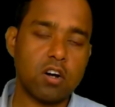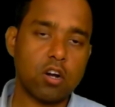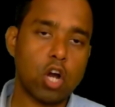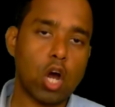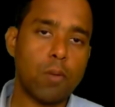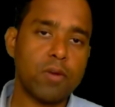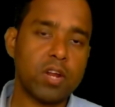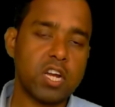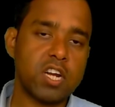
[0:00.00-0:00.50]

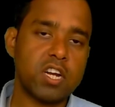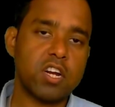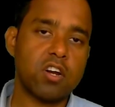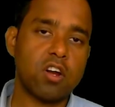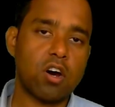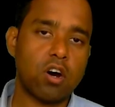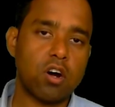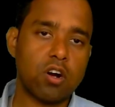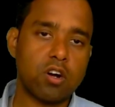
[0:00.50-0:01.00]
complicated
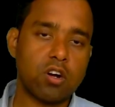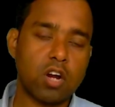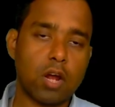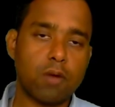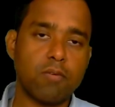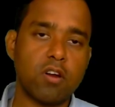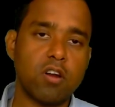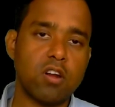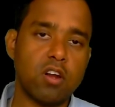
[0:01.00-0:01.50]
or
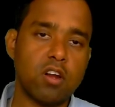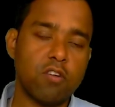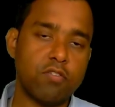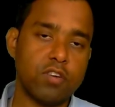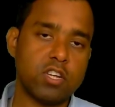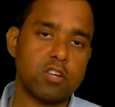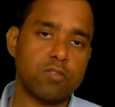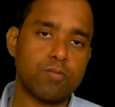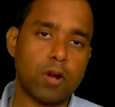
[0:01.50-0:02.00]
normal
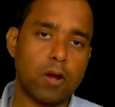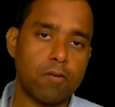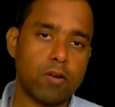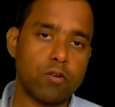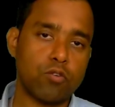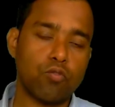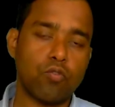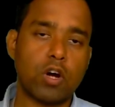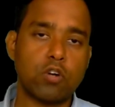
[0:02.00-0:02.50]
physics
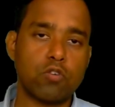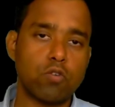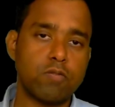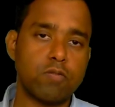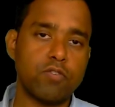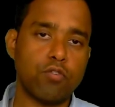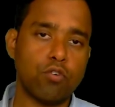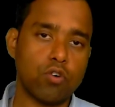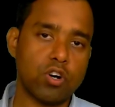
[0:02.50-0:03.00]
problems, what should be